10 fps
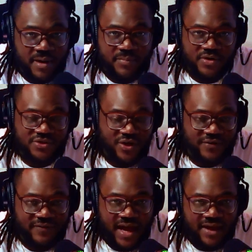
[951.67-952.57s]
My purse
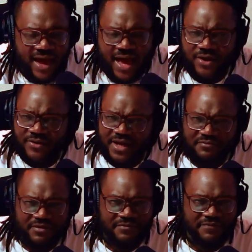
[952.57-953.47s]
costs $5." I don't
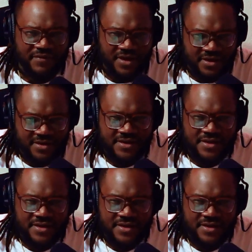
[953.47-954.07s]
give a fuck.